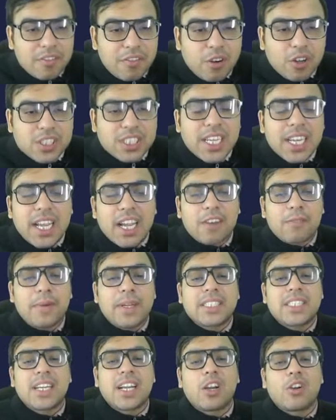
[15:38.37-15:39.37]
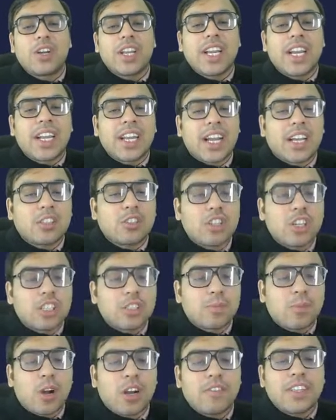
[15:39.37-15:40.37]
forcing governments including India to
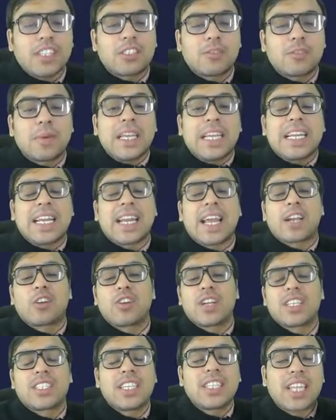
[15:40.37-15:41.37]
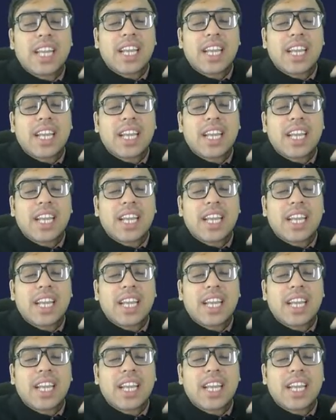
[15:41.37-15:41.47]
respond with speed and accuracy.